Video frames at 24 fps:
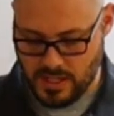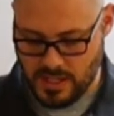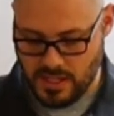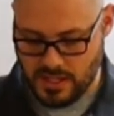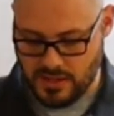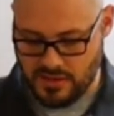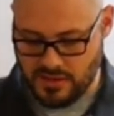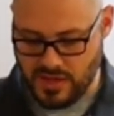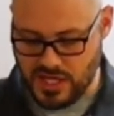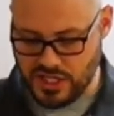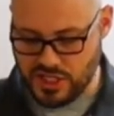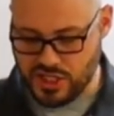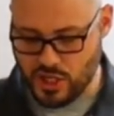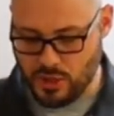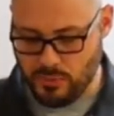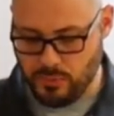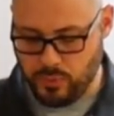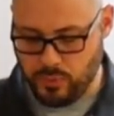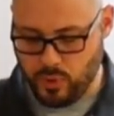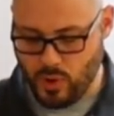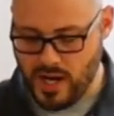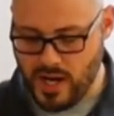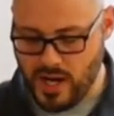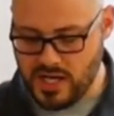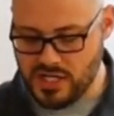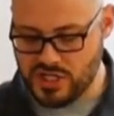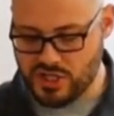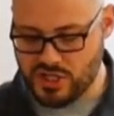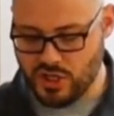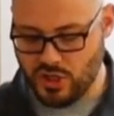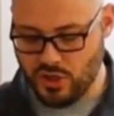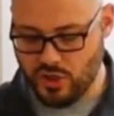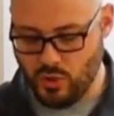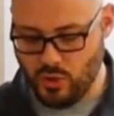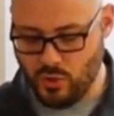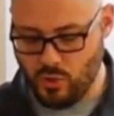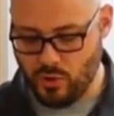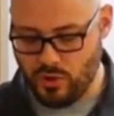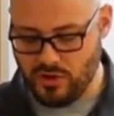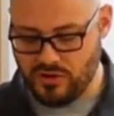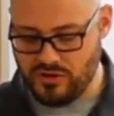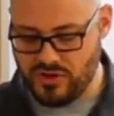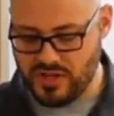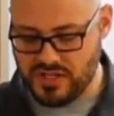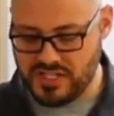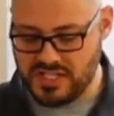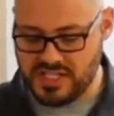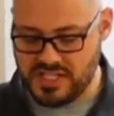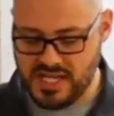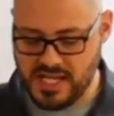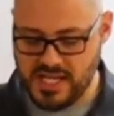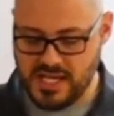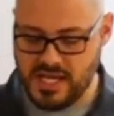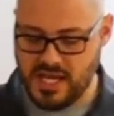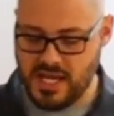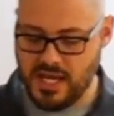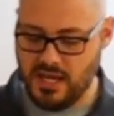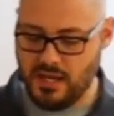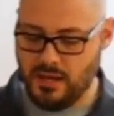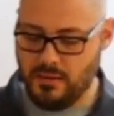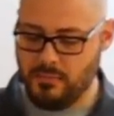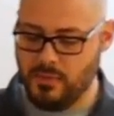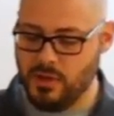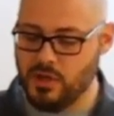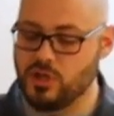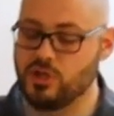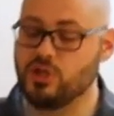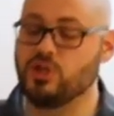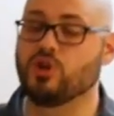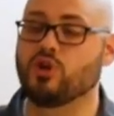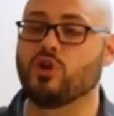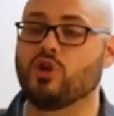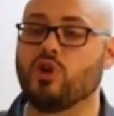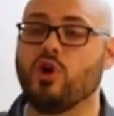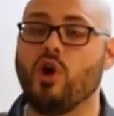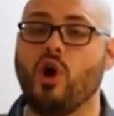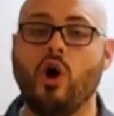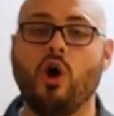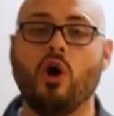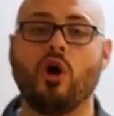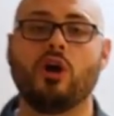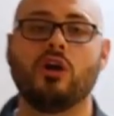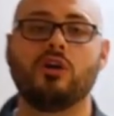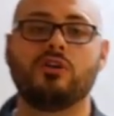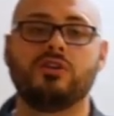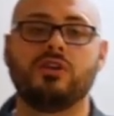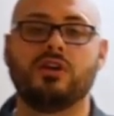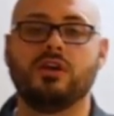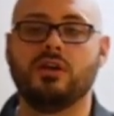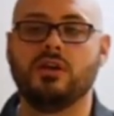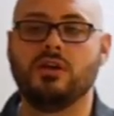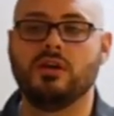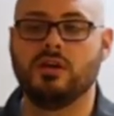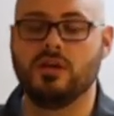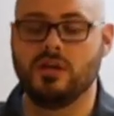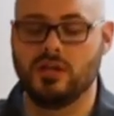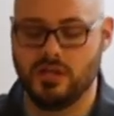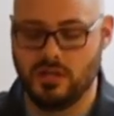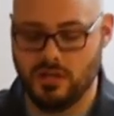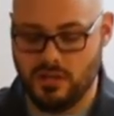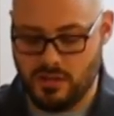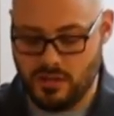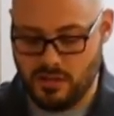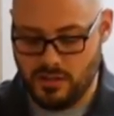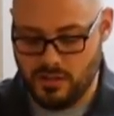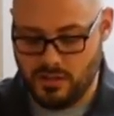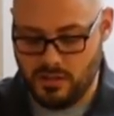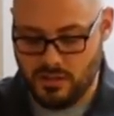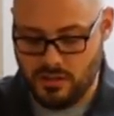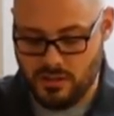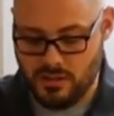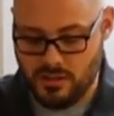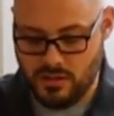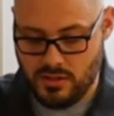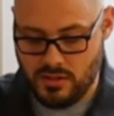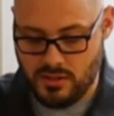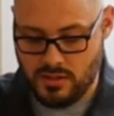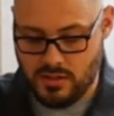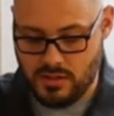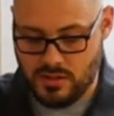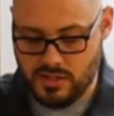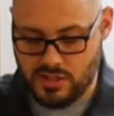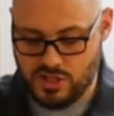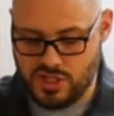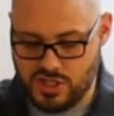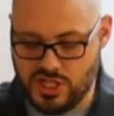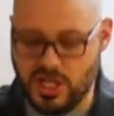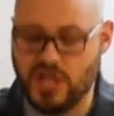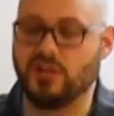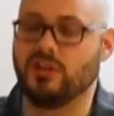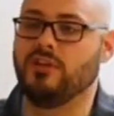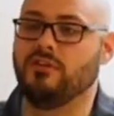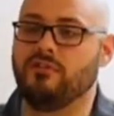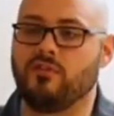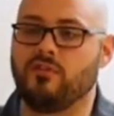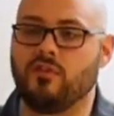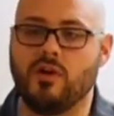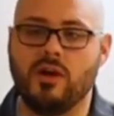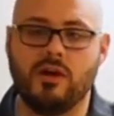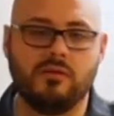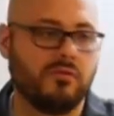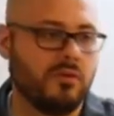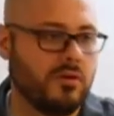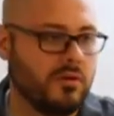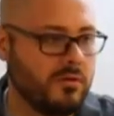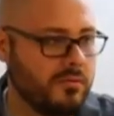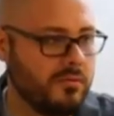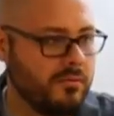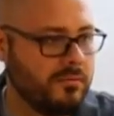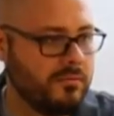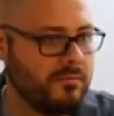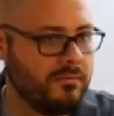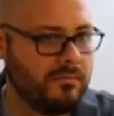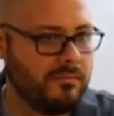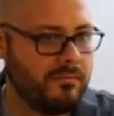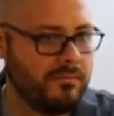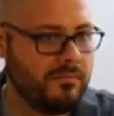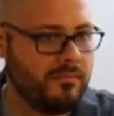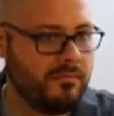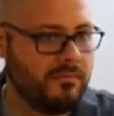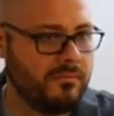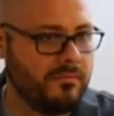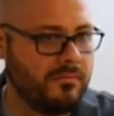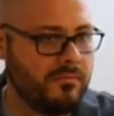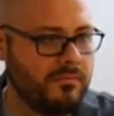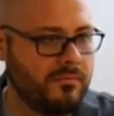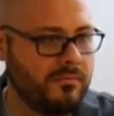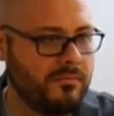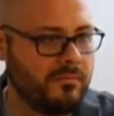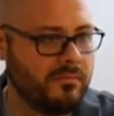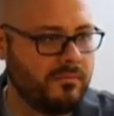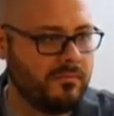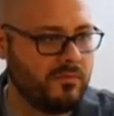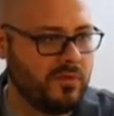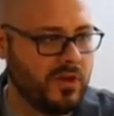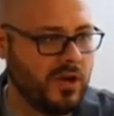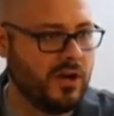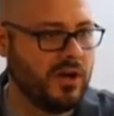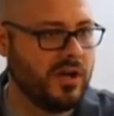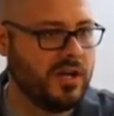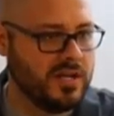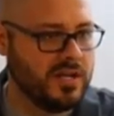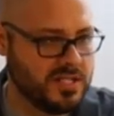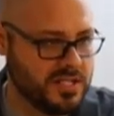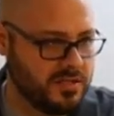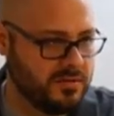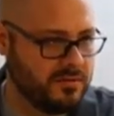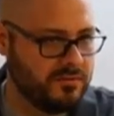They shall praise the Lord that seek Him. Your heart shall live forever. There it is.